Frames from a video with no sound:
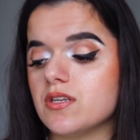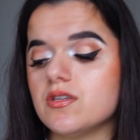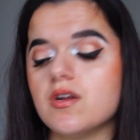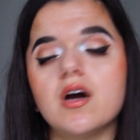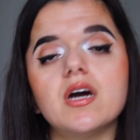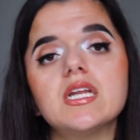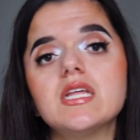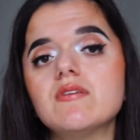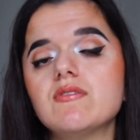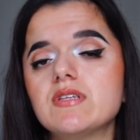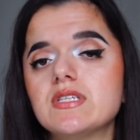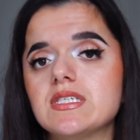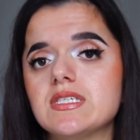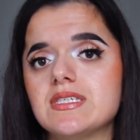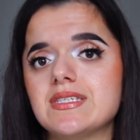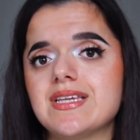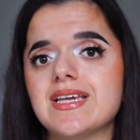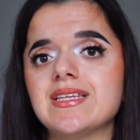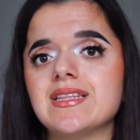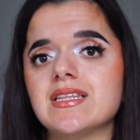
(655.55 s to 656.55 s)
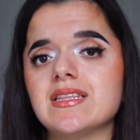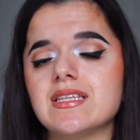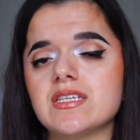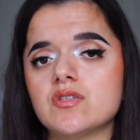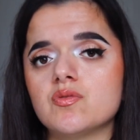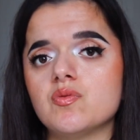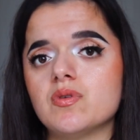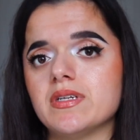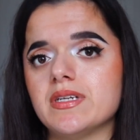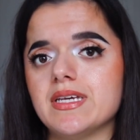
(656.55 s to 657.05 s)
Not even to say that
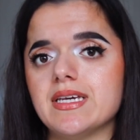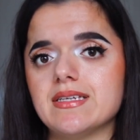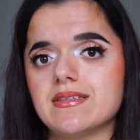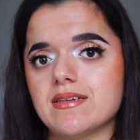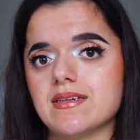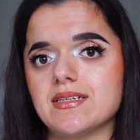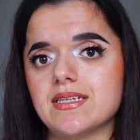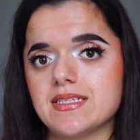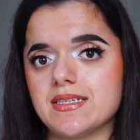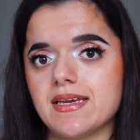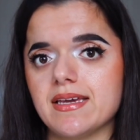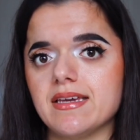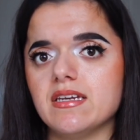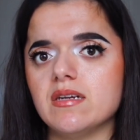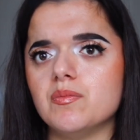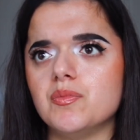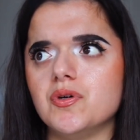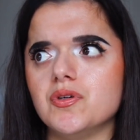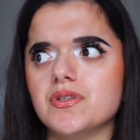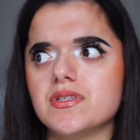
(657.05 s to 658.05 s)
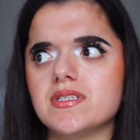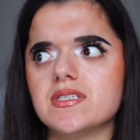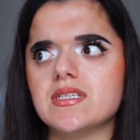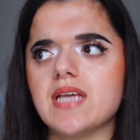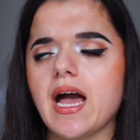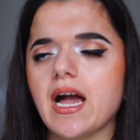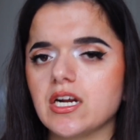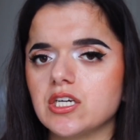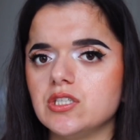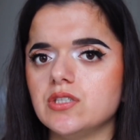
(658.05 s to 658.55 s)
this one is unattainable. This is
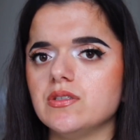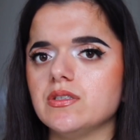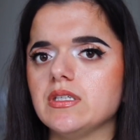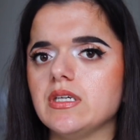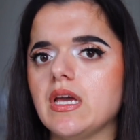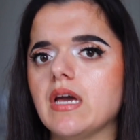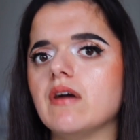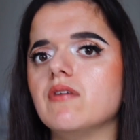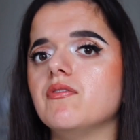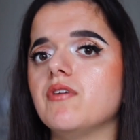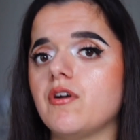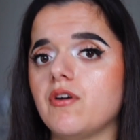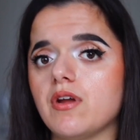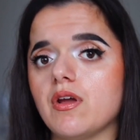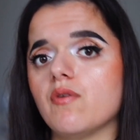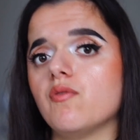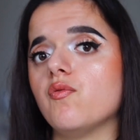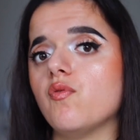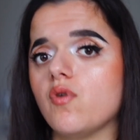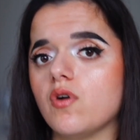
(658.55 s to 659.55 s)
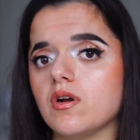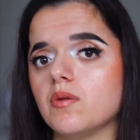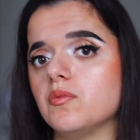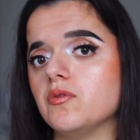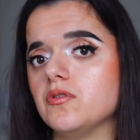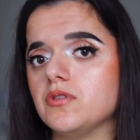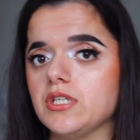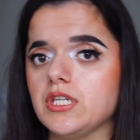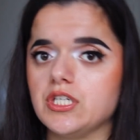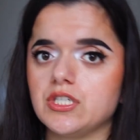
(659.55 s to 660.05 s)
actually a very
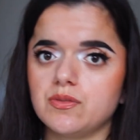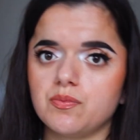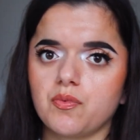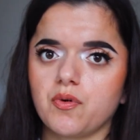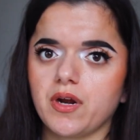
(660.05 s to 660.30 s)
affordable niche